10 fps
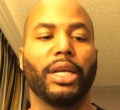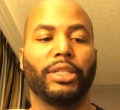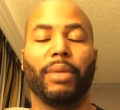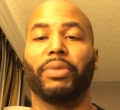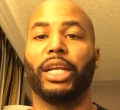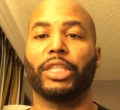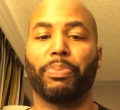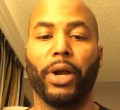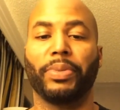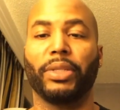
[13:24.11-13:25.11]
something that's
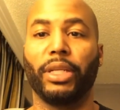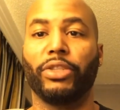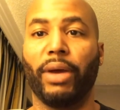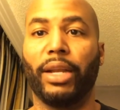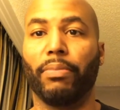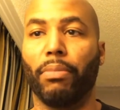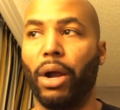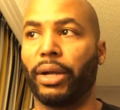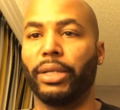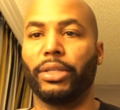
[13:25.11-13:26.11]
purposely trying to
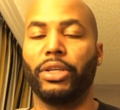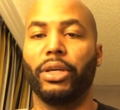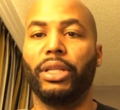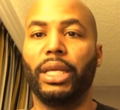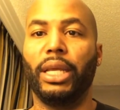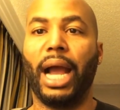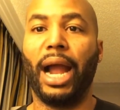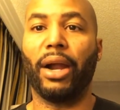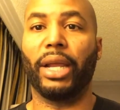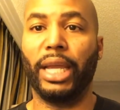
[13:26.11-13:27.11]
market to the
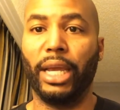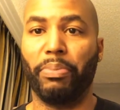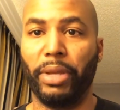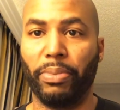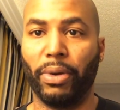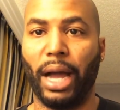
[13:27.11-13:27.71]
higher end people.